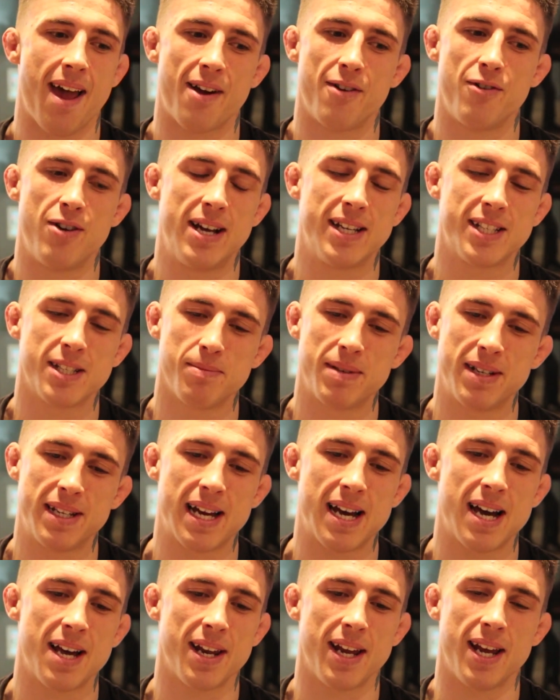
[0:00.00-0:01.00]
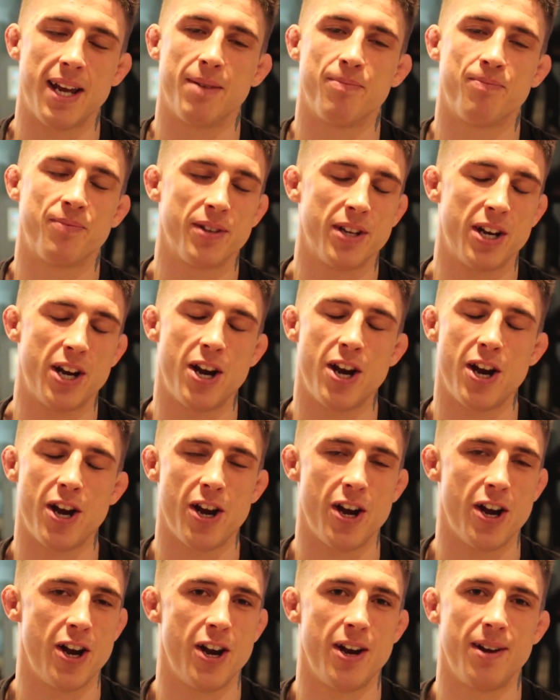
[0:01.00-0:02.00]
Reza Madari,
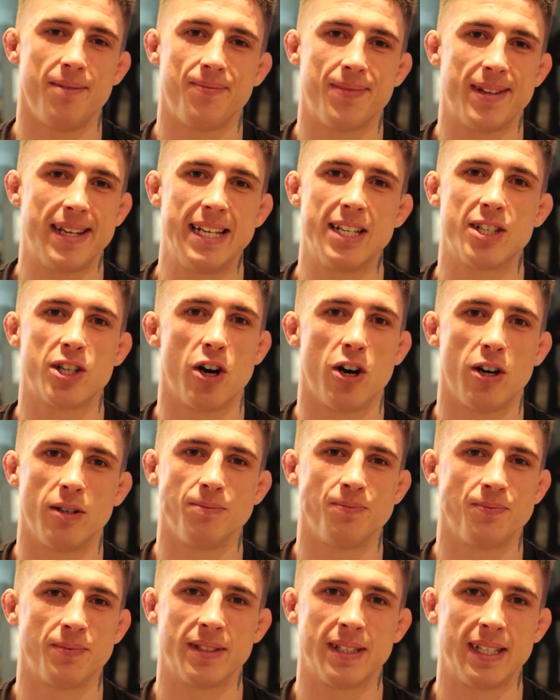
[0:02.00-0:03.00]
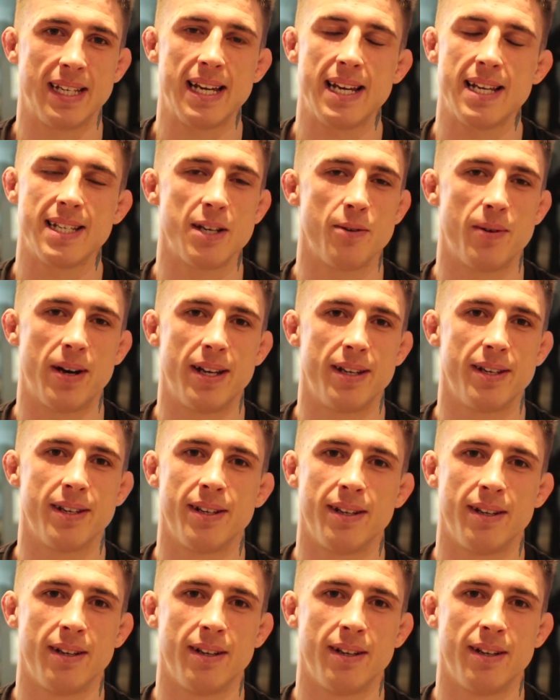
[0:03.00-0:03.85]
he's gone. Easy win.